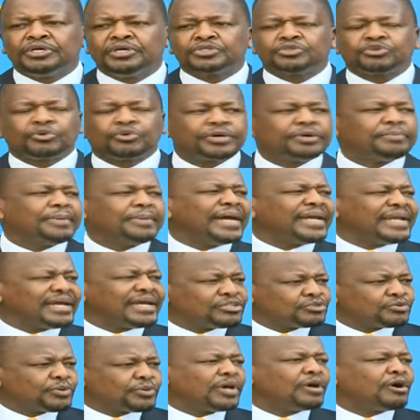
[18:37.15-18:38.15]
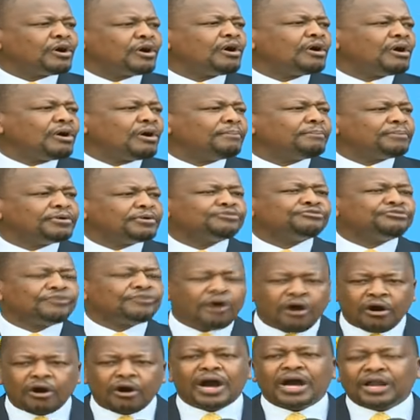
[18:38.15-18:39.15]
So we might as well,
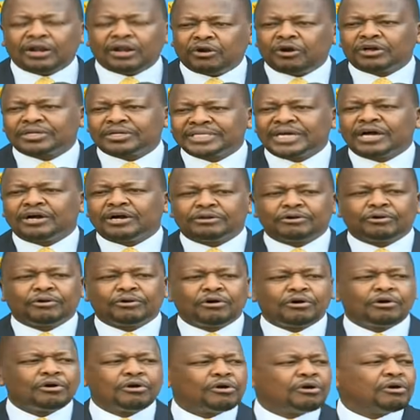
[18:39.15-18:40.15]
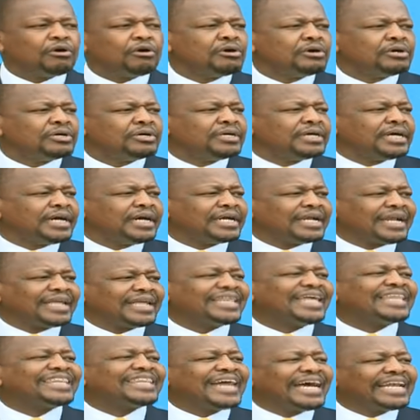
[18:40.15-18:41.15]
before a lockdown, or
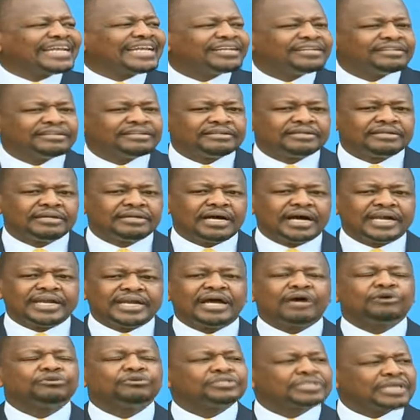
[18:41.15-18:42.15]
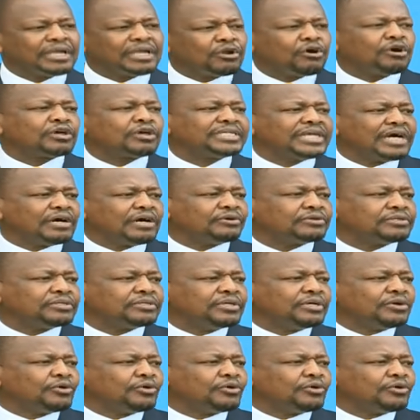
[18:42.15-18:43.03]
rather than announce a lockdown,